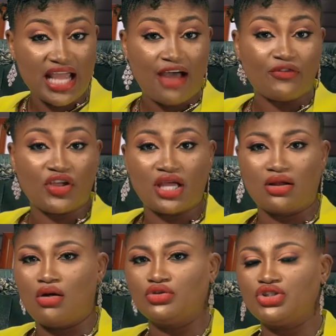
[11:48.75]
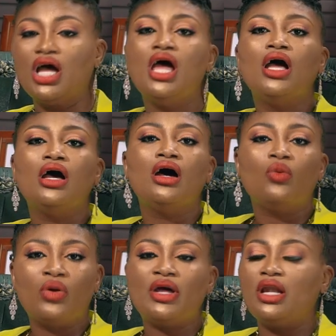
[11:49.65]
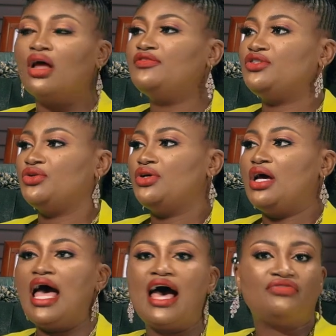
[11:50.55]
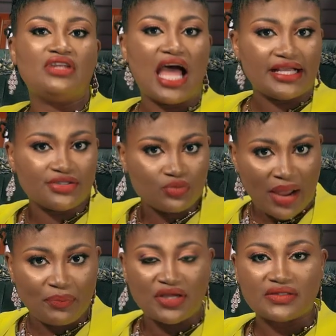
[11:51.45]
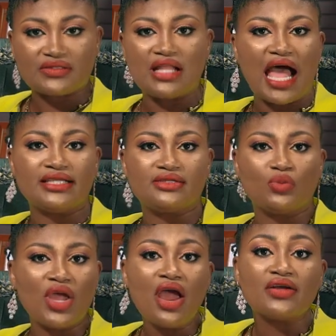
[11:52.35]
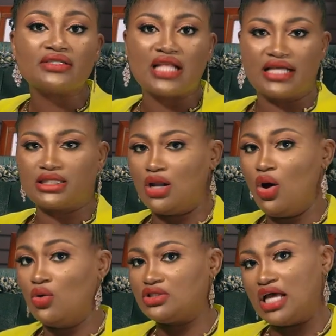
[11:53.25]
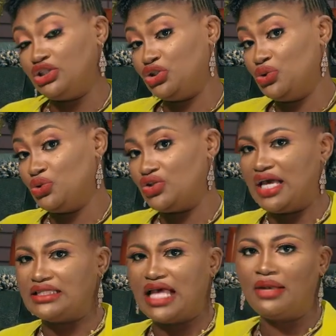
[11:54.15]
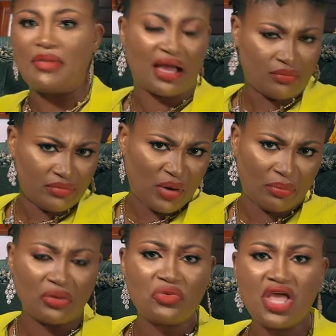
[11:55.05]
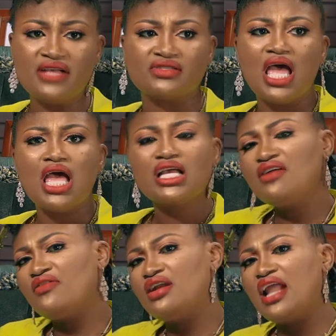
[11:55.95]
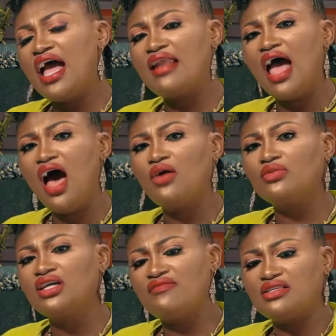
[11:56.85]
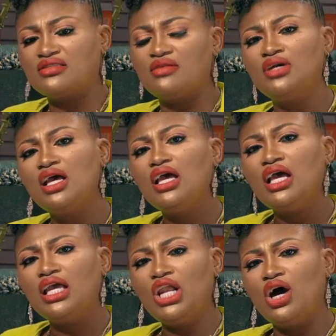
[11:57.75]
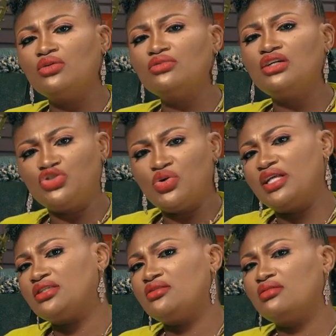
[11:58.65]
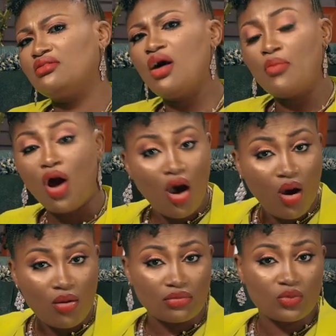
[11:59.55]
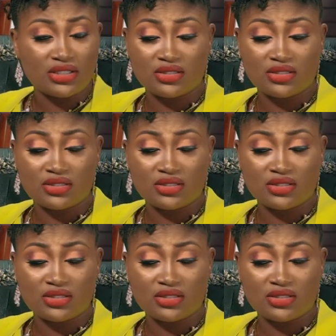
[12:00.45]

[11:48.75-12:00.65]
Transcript: the African culture, women love to have nice wrappers, nice wears, nice clothes, nice shoes, nice handbag, probably weaves. Give her a night out. Give her some, you know, a treat. Come home with